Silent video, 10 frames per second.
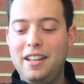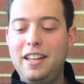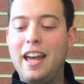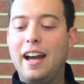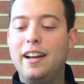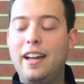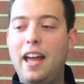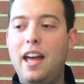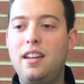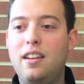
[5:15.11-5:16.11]
Yeah.
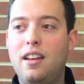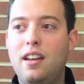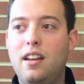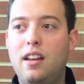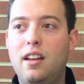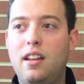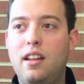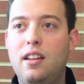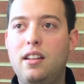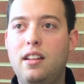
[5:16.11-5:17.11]
And
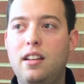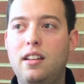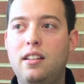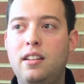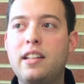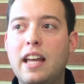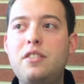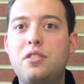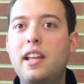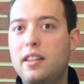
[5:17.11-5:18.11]

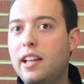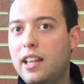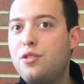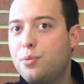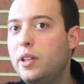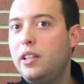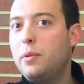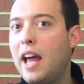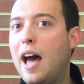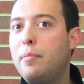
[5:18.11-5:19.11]
that's really
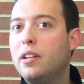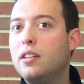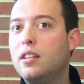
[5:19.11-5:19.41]
what happened.